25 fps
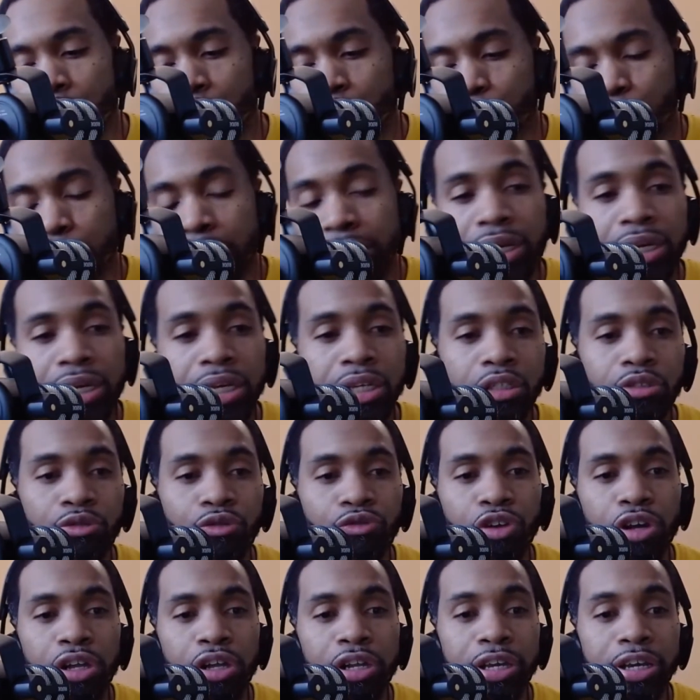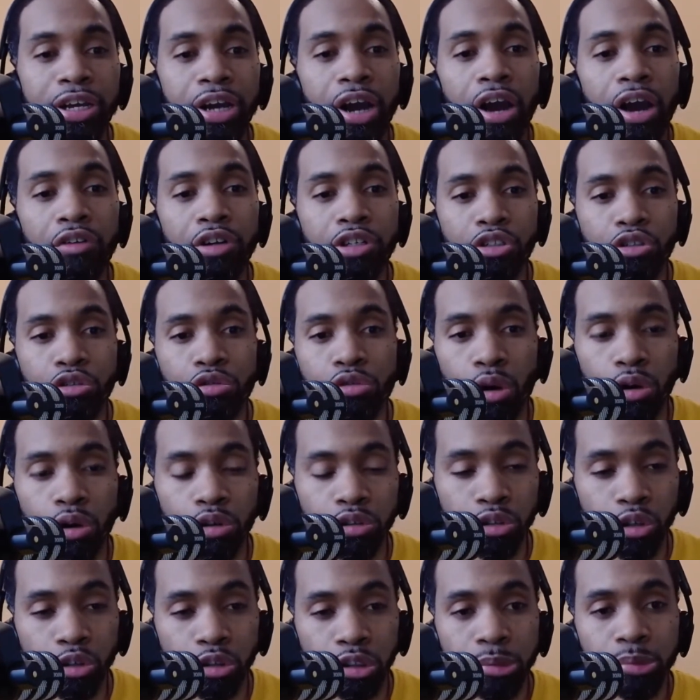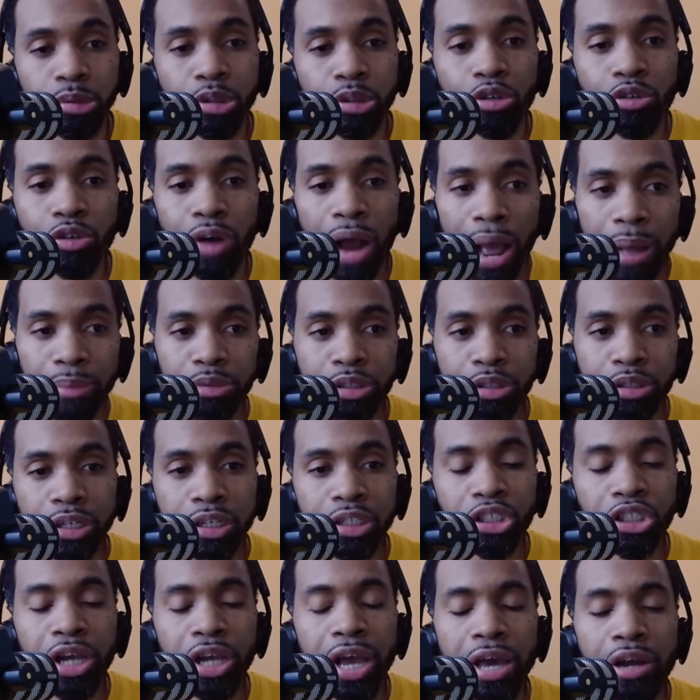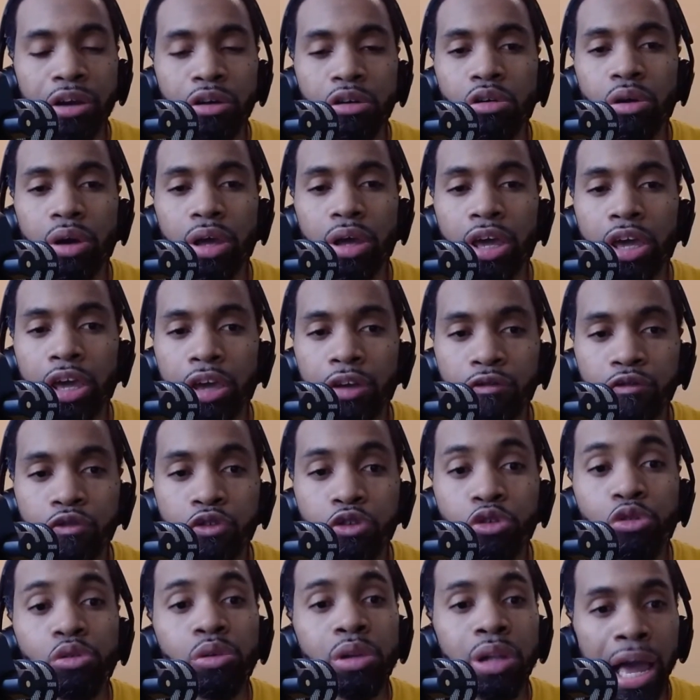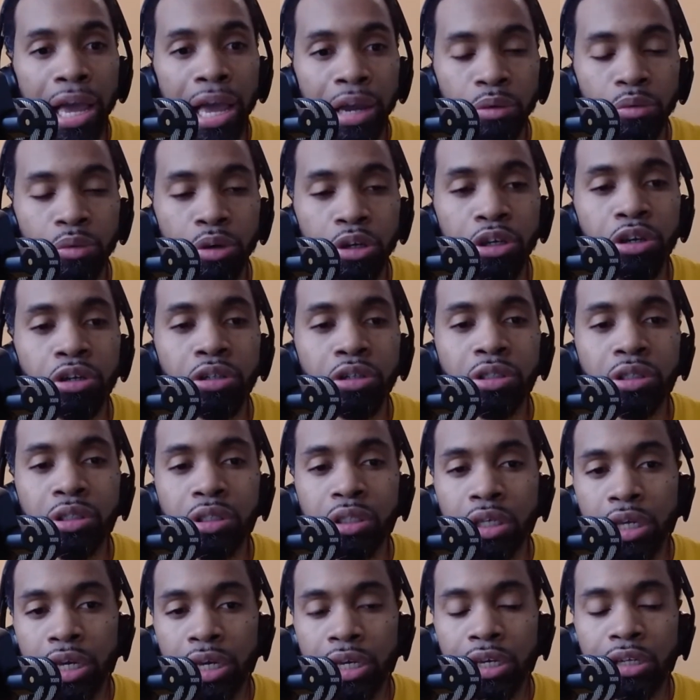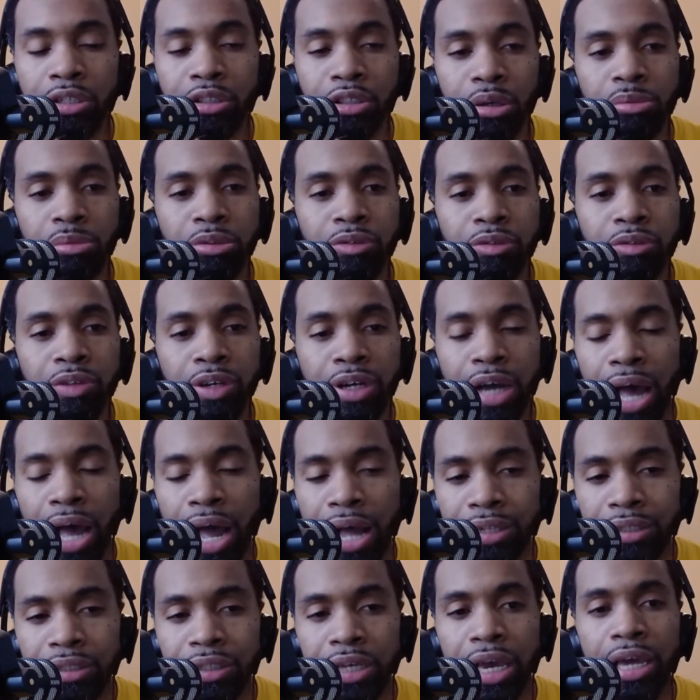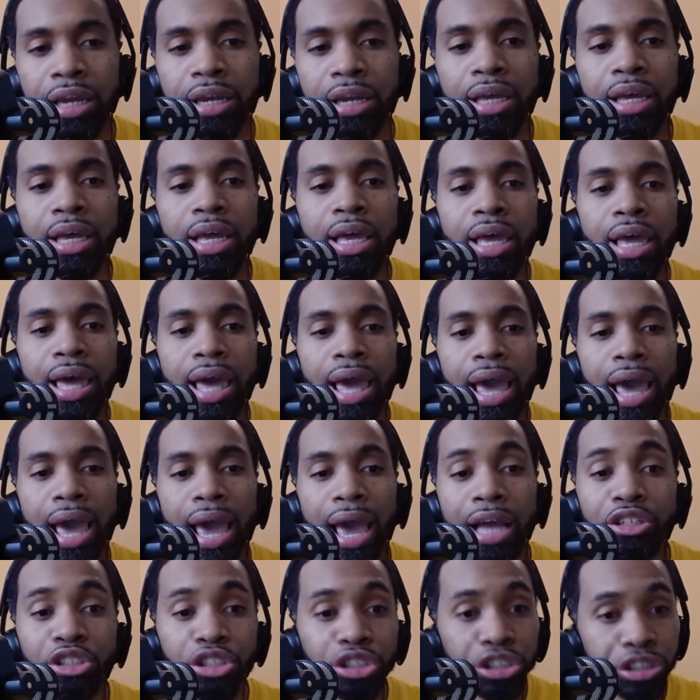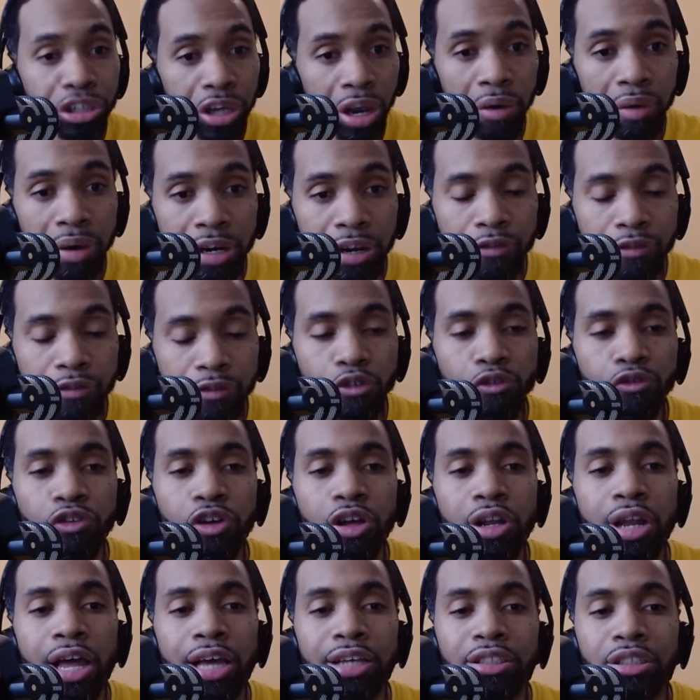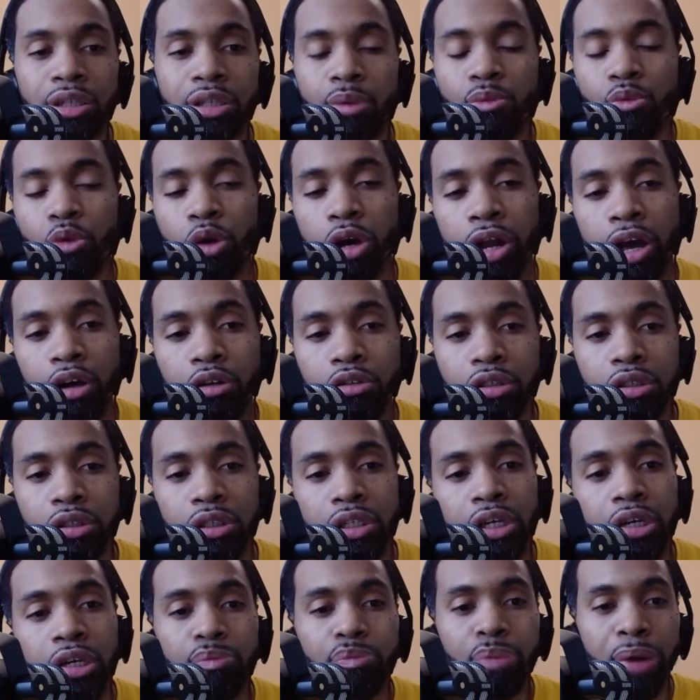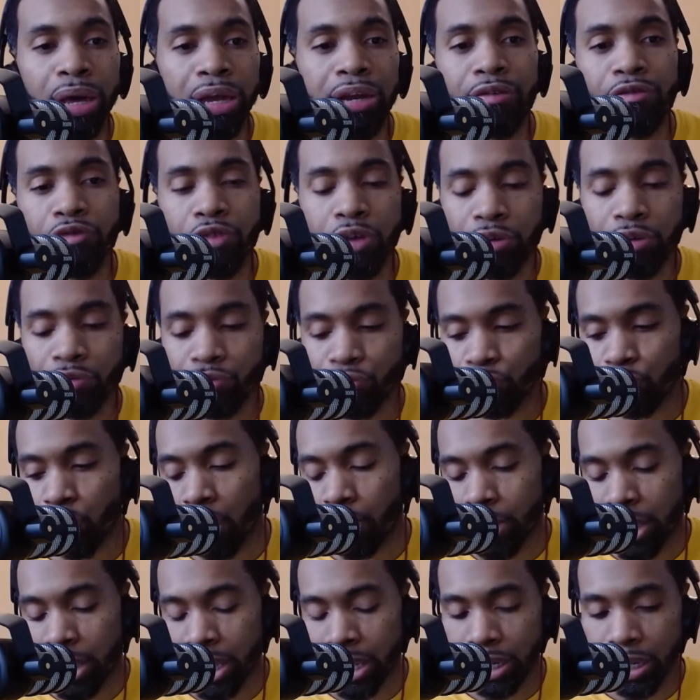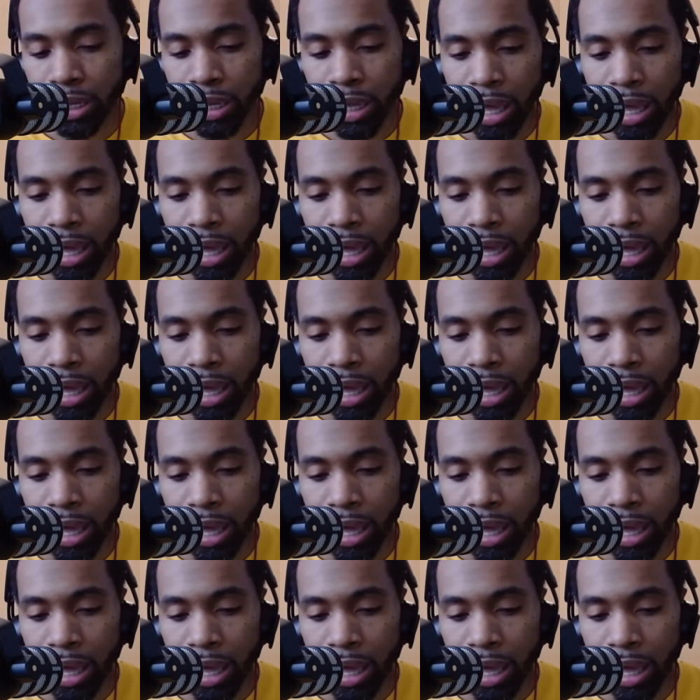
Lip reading: Please feel encouraged to also subscribe to the channel if you like what you're seeing in terms of the content, and share it if you feel like someone else could benefit from it.